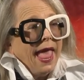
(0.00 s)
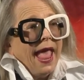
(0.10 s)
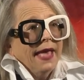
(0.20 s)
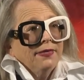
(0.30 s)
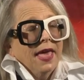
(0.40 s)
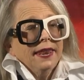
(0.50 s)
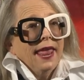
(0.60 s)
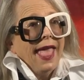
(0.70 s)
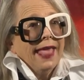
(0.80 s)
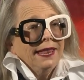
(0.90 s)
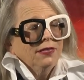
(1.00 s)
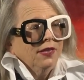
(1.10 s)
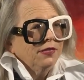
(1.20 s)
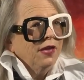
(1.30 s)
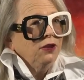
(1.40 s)
And then
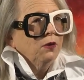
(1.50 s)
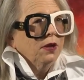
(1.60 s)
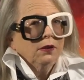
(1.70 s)
anything that you could,